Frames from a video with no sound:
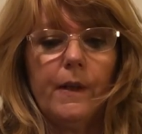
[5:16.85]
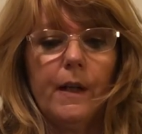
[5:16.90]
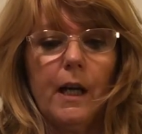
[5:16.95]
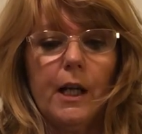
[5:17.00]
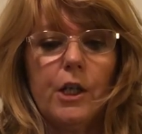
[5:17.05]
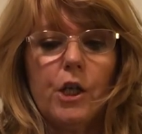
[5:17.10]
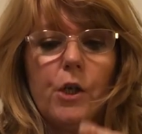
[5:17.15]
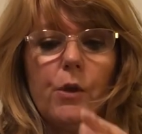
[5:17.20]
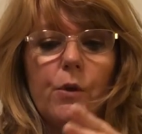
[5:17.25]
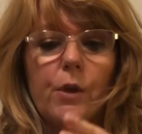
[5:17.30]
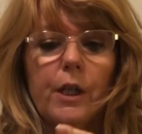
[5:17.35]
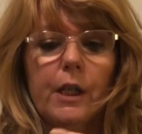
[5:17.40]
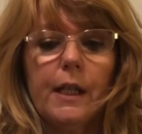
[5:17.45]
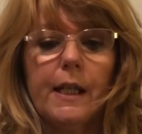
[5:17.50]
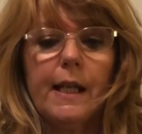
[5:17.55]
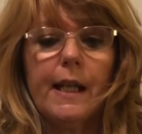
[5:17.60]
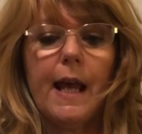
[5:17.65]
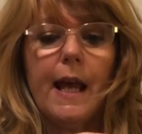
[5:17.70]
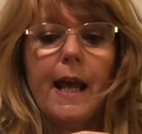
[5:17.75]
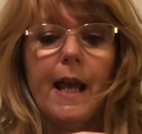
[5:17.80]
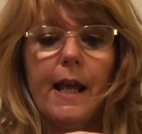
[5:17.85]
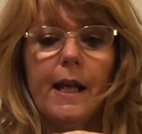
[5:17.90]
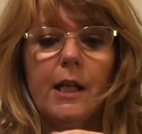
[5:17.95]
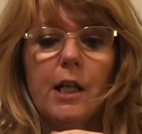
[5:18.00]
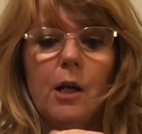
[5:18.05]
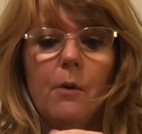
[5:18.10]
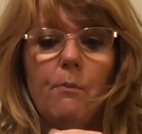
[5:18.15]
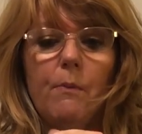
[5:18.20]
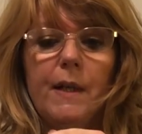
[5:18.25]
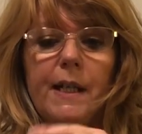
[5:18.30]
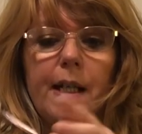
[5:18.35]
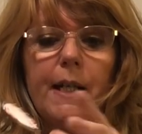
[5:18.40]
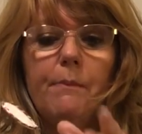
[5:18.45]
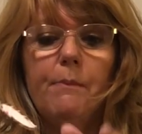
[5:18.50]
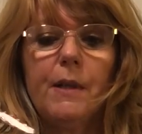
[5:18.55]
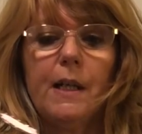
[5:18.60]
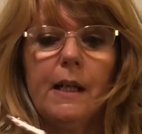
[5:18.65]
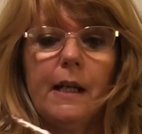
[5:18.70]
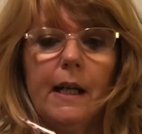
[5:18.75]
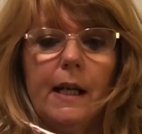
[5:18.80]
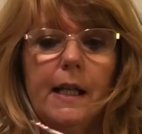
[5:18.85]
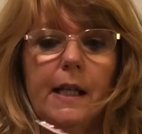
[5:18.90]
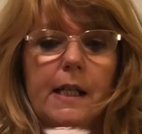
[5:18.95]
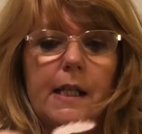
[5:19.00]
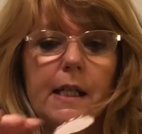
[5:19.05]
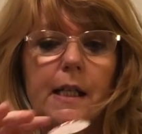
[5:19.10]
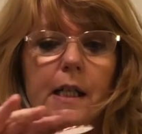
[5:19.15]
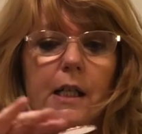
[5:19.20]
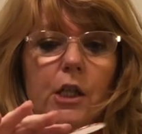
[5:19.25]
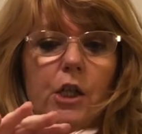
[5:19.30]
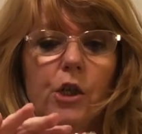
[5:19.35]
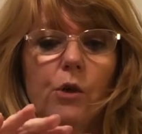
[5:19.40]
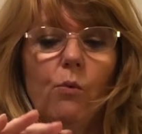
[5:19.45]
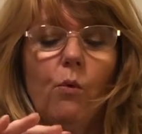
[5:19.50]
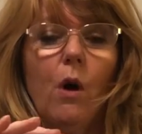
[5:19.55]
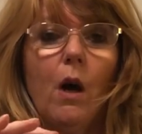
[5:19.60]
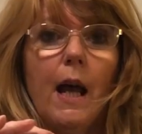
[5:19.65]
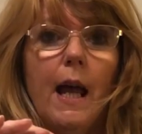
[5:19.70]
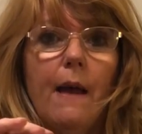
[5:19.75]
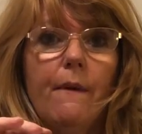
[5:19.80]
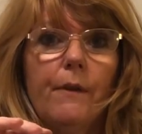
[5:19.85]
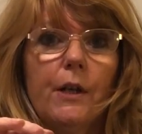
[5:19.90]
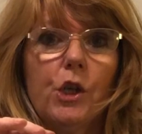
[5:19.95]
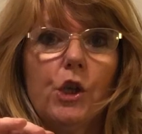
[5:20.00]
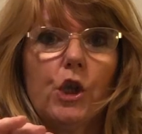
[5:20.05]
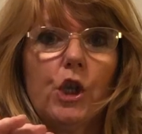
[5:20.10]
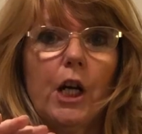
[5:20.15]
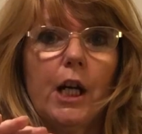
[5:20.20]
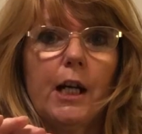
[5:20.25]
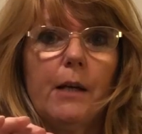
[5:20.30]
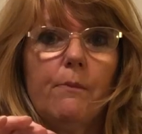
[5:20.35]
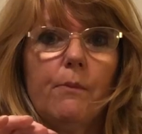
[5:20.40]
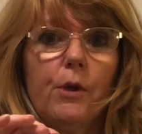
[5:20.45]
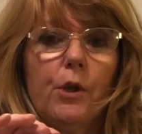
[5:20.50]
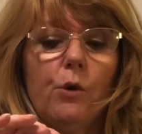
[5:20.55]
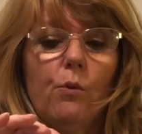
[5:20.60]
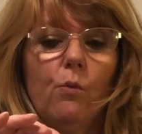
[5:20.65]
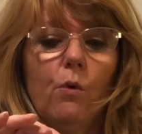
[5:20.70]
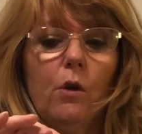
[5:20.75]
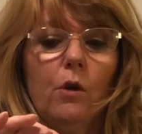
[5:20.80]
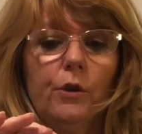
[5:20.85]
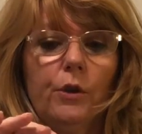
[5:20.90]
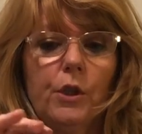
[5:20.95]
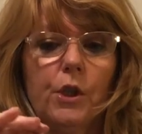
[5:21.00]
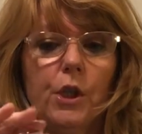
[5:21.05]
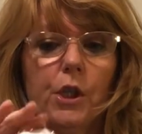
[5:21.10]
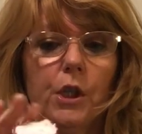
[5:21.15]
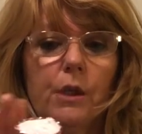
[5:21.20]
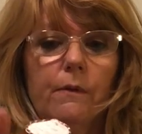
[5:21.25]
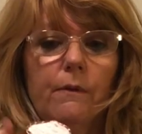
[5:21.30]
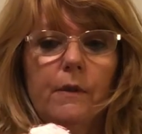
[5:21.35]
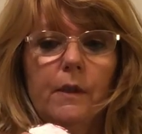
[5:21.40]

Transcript: and you can then manipulate it to whatever shape you want.